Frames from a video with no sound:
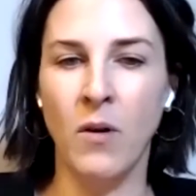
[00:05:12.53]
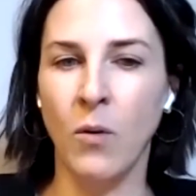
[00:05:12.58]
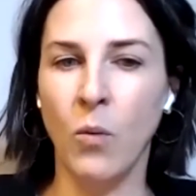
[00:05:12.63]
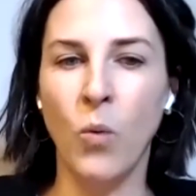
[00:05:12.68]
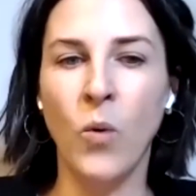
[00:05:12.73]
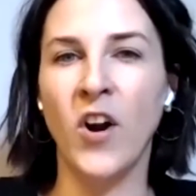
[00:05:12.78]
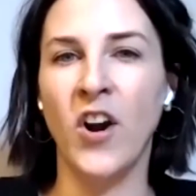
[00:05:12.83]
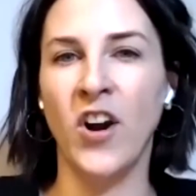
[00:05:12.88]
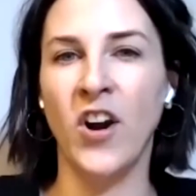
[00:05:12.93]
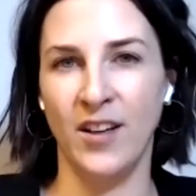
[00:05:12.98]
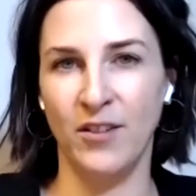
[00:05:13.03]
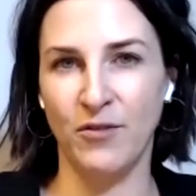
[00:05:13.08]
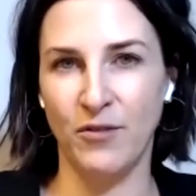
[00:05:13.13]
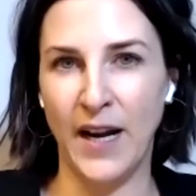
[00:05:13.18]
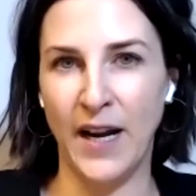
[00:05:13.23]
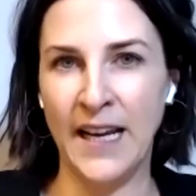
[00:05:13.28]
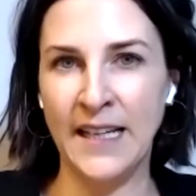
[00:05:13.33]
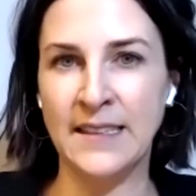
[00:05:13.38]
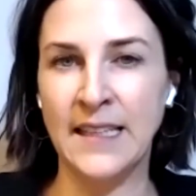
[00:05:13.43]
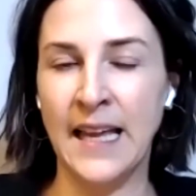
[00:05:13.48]
world,
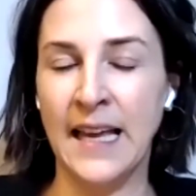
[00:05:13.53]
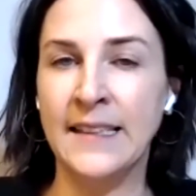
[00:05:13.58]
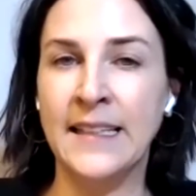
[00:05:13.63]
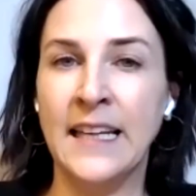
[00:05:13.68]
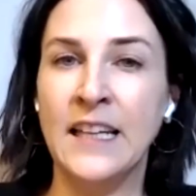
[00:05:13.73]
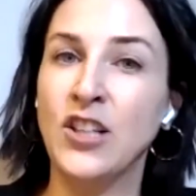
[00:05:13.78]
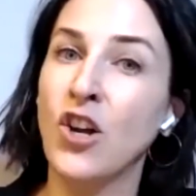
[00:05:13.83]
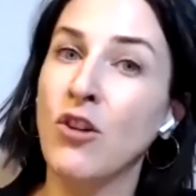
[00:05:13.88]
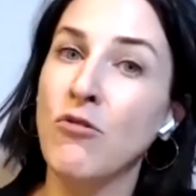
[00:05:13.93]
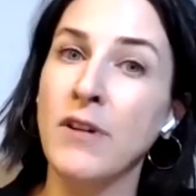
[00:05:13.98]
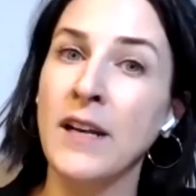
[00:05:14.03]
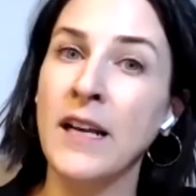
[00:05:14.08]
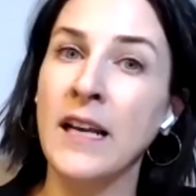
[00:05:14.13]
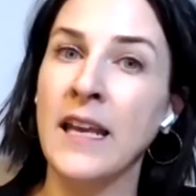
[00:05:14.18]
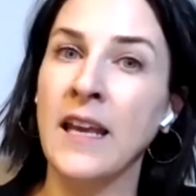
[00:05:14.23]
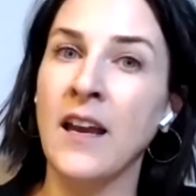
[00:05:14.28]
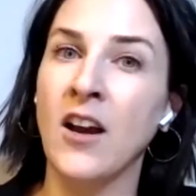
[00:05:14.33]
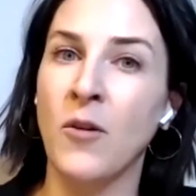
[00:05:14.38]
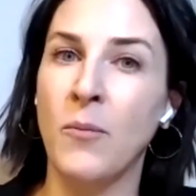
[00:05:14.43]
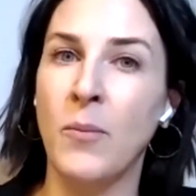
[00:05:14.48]
right? And they don't
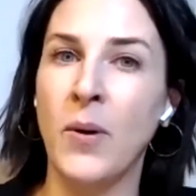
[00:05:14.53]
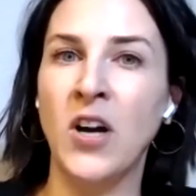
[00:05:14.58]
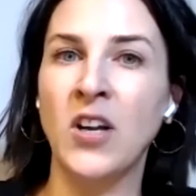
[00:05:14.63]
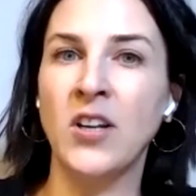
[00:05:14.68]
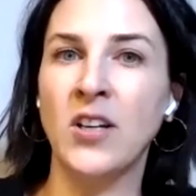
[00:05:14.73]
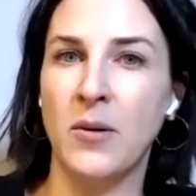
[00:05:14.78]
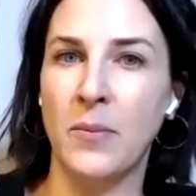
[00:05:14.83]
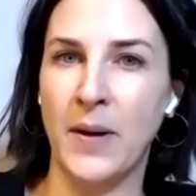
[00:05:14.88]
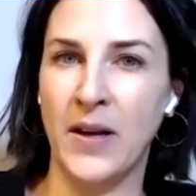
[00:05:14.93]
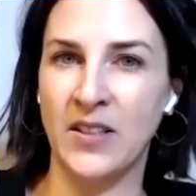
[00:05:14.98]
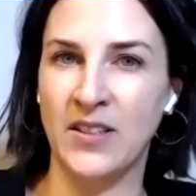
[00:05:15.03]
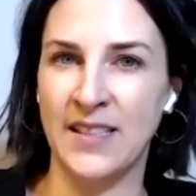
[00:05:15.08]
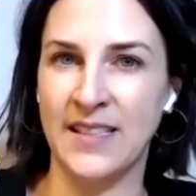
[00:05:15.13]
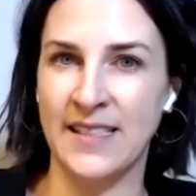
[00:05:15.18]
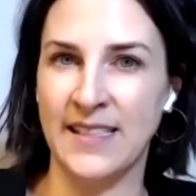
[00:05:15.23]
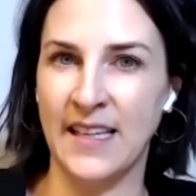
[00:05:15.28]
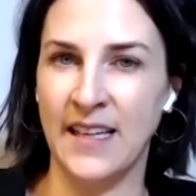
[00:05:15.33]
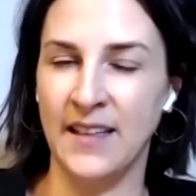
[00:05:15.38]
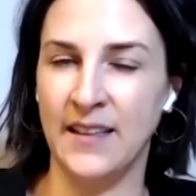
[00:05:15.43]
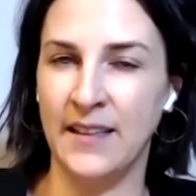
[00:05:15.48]
really are bothered about
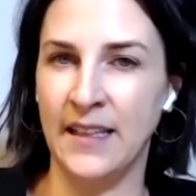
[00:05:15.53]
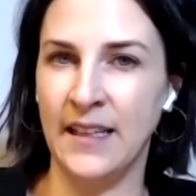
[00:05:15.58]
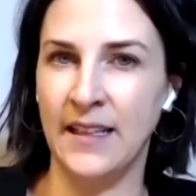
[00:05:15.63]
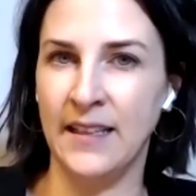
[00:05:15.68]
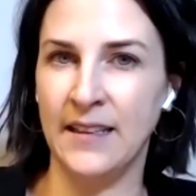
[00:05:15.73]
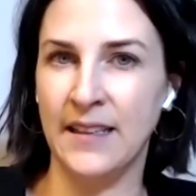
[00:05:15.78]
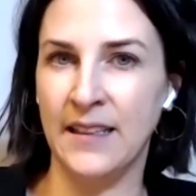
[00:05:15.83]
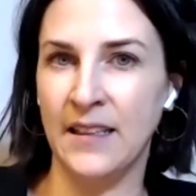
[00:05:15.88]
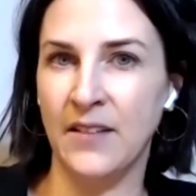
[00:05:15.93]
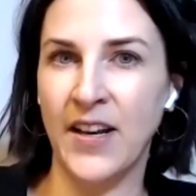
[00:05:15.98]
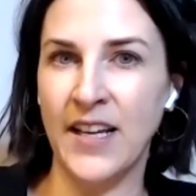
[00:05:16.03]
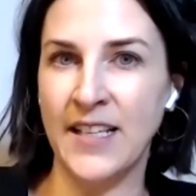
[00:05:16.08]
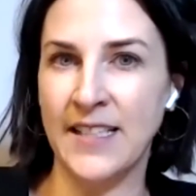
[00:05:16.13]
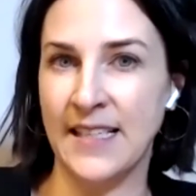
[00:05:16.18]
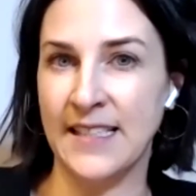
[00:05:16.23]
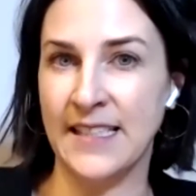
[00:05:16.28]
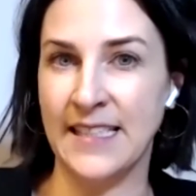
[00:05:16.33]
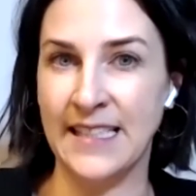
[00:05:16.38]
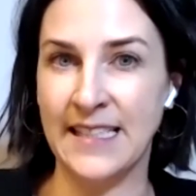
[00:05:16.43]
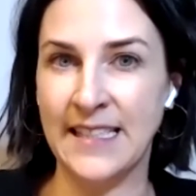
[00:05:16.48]
the
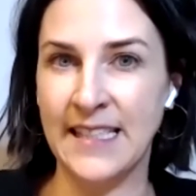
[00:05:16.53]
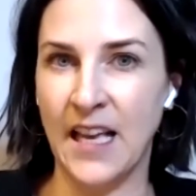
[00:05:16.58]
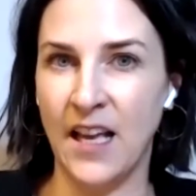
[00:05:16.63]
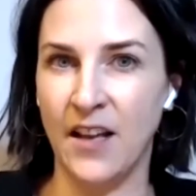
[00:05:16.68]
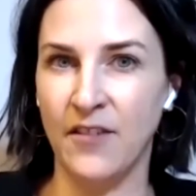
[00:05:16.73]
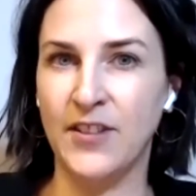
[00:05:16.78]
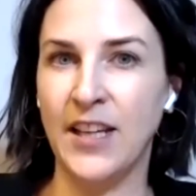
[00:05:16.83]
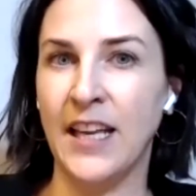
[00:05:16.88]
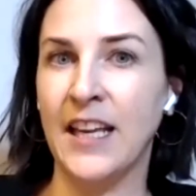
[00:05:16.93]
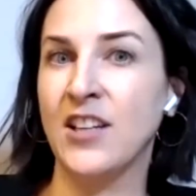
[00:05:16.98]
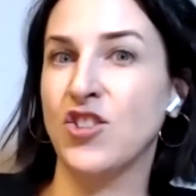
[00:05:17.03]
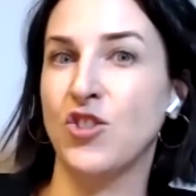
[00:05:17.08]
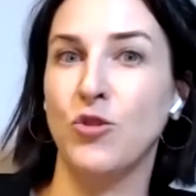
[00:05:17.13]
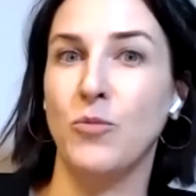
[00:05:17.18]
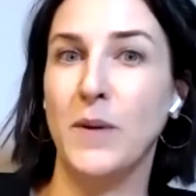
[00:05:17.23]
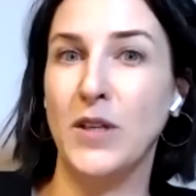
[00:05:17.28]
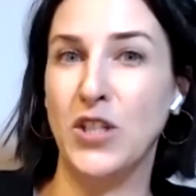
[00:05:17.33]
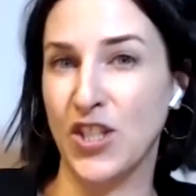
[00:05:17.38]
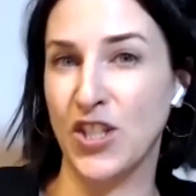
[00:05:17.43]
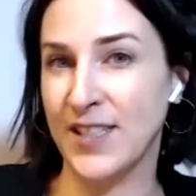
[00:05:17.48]
devices itself. They
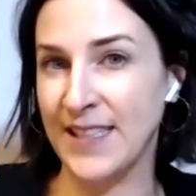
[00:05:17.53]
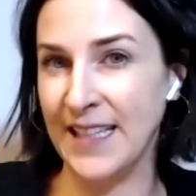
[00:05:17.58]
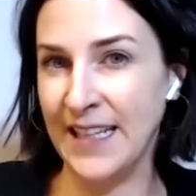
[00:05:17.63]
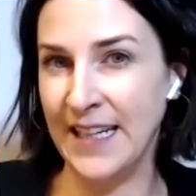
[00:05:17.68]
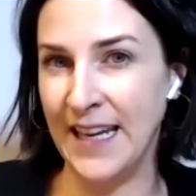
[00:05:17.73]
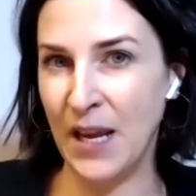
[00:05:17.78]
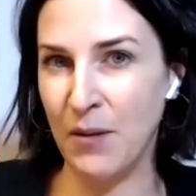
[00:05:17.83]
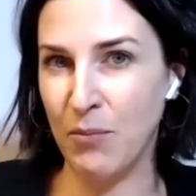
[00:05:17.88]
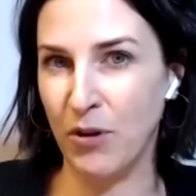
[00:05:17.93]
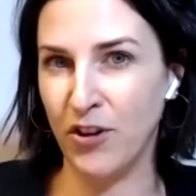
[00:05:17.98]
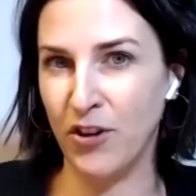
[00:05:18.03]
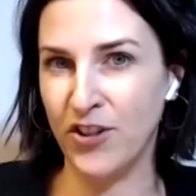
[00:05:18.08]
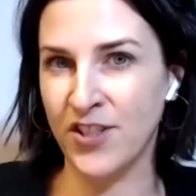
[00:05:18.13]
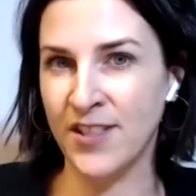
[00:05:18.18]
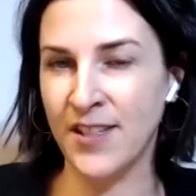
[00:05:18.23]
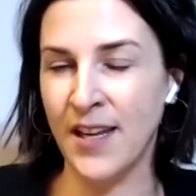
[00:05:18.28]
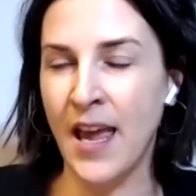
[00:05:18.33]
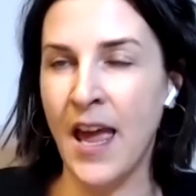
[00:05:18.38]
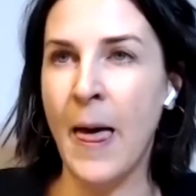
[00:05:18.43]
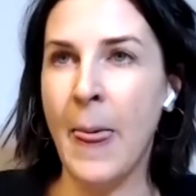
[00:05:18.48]
should be just
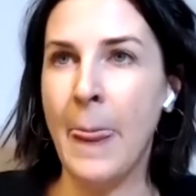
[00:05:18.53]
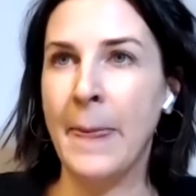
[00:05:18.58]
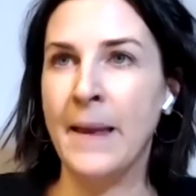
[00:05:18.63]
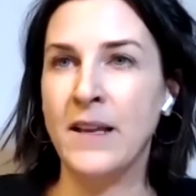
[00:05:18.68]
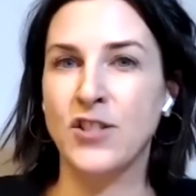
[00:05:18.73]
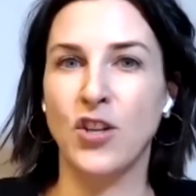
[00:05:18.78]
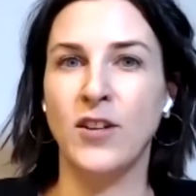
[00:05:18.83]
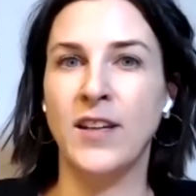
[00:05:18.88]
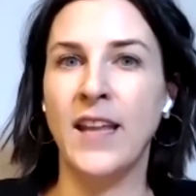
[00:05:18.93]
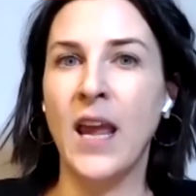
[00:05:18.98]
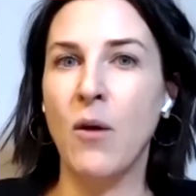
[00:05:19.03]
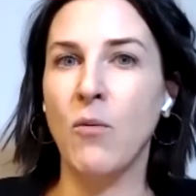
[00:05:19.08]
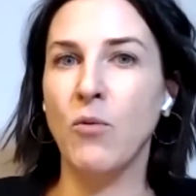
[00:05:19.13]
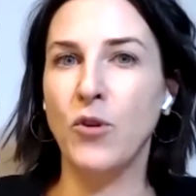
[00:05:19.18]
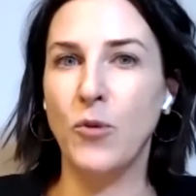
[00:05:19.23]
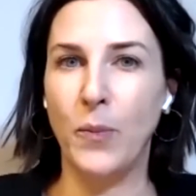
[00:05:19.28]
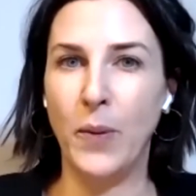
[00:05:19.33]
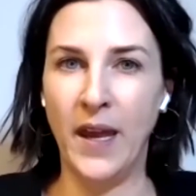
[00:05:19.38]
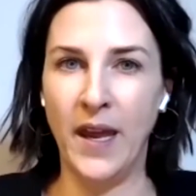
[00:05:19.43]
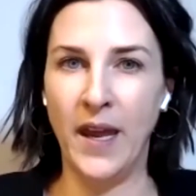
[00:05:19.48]
enablers. So they
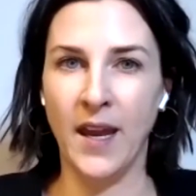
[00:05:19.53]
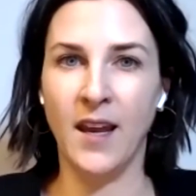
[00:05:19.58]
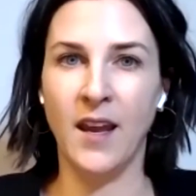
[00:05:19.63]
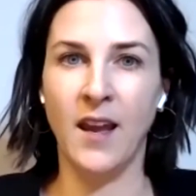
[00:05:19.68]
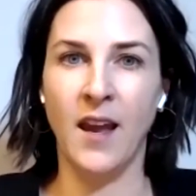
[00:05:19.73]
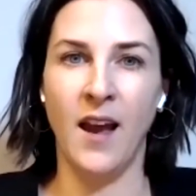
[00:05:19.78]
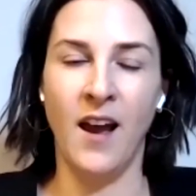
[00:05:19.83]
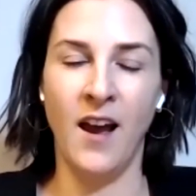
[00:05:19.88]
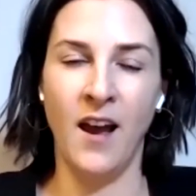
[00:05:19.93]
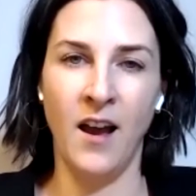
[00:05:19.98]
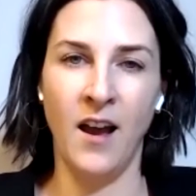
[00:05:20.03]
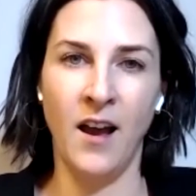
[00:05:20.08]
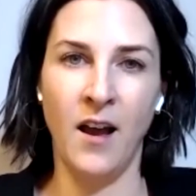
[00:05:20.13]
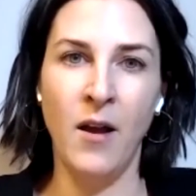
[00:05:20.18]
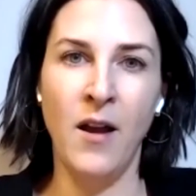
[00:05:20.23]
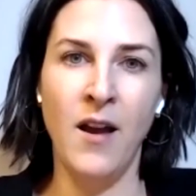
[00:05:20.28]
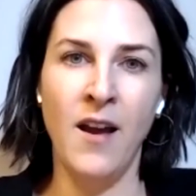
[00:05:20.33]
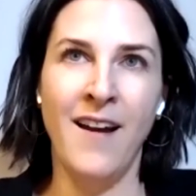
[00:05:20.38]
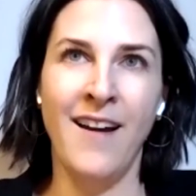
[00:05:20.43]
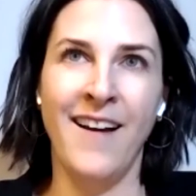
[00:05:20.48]
would pick a